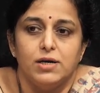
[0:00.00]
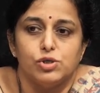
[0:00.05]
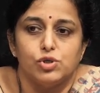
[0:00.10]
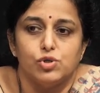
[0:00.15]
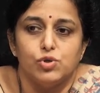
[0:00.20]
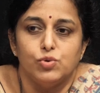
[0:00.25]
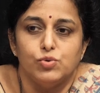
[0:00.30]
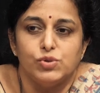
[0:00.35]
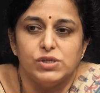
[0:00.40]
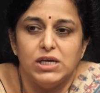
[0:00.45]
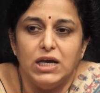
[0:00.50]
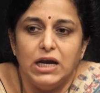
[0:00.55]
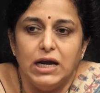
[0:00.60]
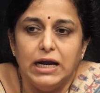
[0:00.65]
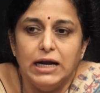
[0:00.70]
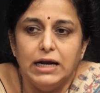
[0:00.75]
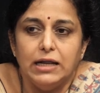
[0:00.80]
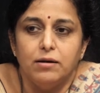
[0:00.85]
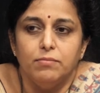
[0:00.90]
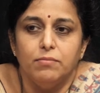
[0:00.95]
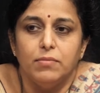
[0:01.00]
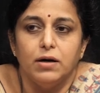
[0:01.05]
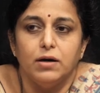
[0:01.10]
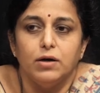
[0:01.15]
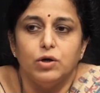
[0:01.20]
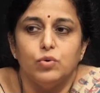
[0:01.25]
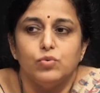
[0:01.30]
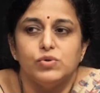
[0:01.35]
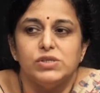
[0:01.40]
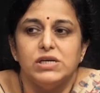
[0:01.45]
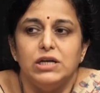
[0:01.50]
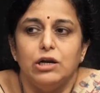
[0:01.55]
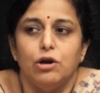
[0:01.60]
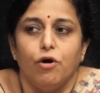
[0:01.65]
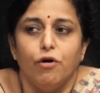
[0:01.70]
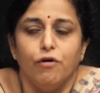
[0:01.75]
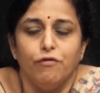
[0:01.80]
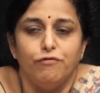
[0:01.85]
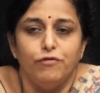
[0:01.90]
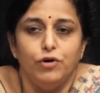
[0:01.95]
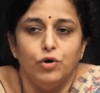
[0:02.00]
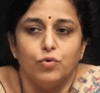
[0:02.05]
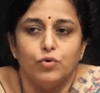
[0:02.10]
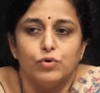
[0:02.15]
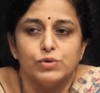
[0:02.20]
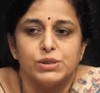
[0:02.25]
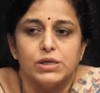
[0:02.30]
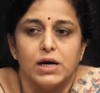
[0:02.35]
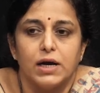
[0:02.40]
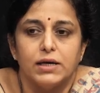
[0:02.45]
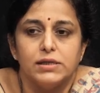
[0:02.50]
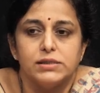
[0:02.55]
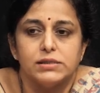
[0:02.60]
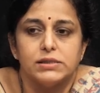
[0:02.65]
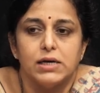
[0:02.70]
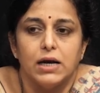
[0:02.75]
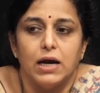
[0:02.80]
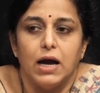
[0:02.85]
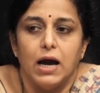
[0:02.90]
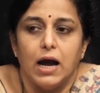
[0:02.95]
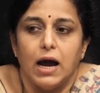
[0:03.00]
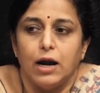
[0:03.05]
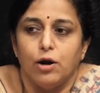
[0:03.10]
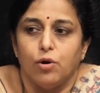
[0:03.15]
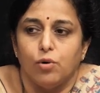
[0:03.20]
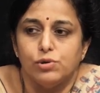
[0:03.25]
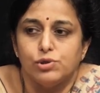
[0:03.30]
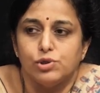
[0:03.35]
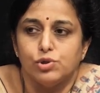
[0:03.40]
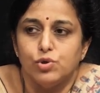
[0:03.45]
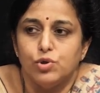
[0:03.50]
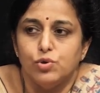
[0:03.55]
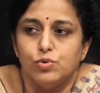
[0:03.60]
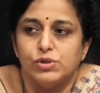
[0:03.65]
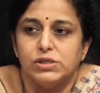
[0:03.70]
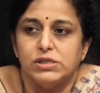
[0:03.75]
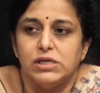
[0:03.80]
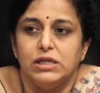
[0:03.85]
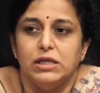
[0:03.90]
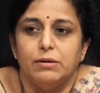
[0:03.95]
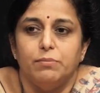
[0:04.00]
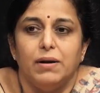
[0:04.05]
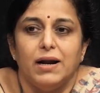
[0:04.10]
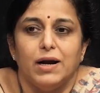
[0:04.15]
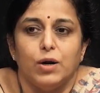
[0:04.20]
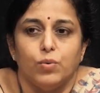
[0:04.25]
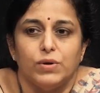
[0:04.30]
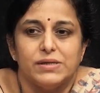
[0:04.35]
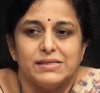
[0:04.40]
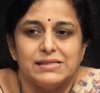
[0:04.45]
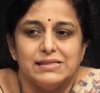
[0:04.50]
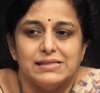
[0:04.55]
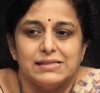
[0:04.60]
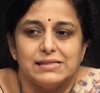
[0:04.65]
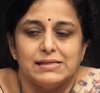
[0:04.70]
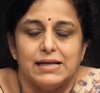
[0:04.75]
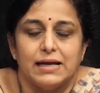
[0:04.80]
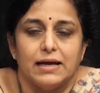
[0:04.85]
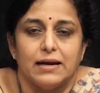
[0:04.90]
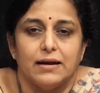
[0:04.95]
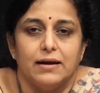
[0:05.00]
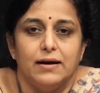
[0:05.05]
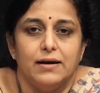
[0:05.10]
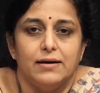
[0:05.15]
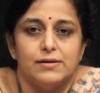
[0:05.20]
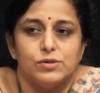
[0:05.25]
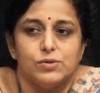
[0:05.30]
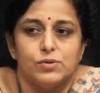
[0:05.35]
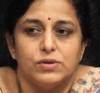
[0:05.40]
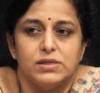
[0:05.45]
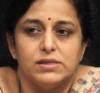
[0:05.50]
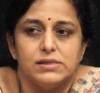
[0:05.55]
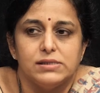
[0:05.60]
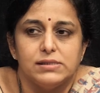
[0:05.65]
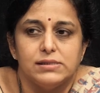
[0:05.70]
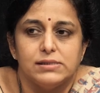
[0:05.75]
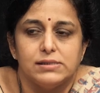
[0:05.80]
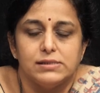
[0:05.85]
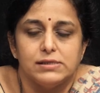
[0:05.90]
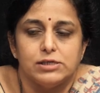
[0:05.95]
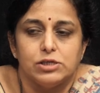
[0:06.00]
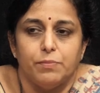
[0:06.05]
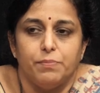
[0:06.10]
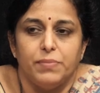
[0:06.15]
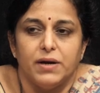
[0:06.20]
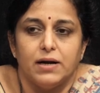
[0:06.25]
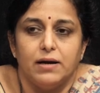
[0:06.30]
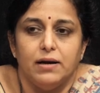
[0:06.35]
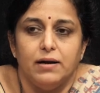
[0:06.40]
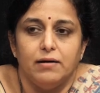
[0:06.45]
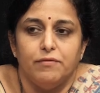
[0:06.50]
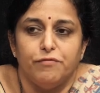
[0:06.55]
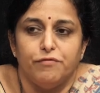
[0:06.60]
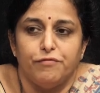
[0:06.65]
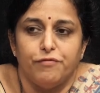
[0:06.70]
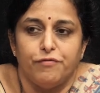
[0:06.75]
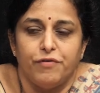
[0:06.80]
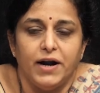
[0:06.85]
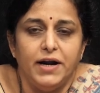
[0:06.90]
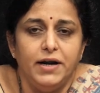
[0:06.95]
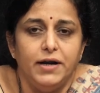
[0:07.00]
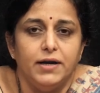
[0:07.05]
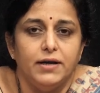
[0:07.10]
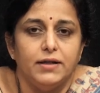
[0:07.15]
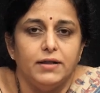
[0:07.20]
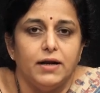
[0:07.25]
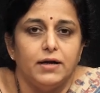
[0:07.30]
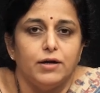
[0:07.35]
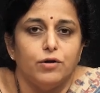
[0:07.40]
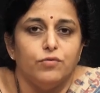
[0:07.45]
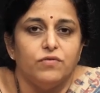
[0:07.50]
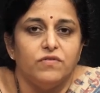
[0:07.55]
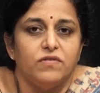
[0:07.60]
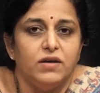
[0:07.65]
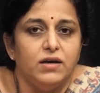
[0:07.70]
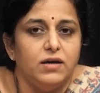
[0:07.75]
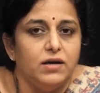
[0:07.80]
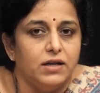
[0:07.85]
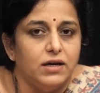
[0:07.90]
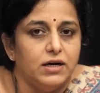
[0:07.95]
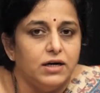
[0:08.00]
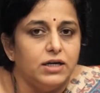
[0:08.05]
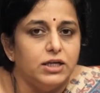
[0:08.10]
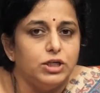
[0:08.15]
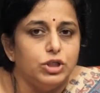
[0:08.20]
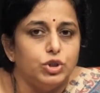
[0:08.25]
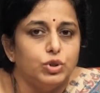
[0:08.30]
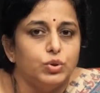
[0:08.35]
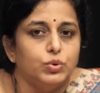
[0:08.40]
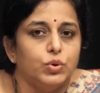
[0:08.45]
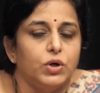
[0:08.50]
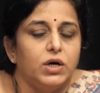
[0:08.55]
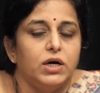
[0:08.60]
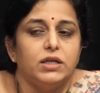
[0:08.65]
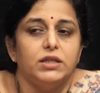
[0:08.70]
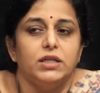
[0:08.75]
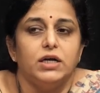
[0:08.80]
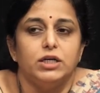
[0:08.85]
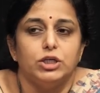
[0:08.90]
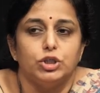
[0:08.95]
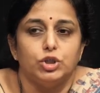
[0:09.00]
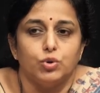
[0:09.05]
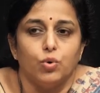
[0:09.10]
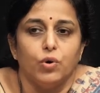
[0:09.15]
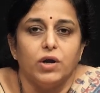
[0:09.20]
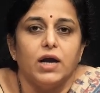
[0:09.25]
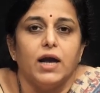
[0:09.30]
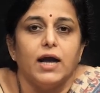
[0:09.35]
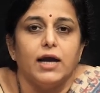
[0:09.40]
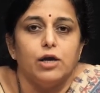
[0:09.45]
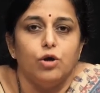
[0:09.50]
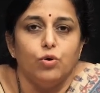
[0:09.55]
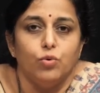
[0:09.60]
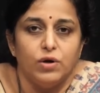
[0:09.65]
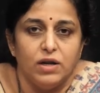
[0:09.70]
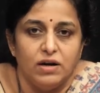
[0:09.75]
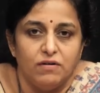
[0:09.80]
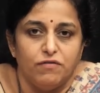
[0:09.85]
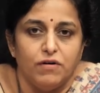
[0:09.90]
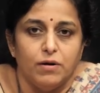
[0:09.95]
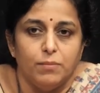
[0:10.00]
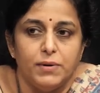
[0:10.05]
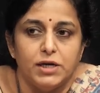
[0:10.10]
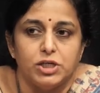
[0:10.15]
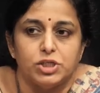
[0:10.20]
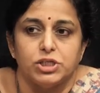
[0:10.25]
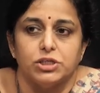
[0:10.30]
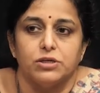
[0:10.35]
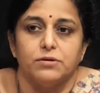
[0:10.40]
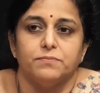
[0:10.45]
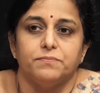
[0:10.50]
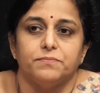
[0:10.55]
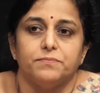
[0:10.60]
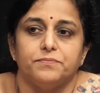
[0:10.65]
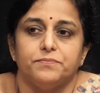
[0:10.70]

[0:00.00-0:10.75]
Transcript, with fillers: So, you see edema, you see lot of leukocytes, and also you see the blood vessels there. So, this is a typical finding that you see in a tissue that is showing acute inflammation.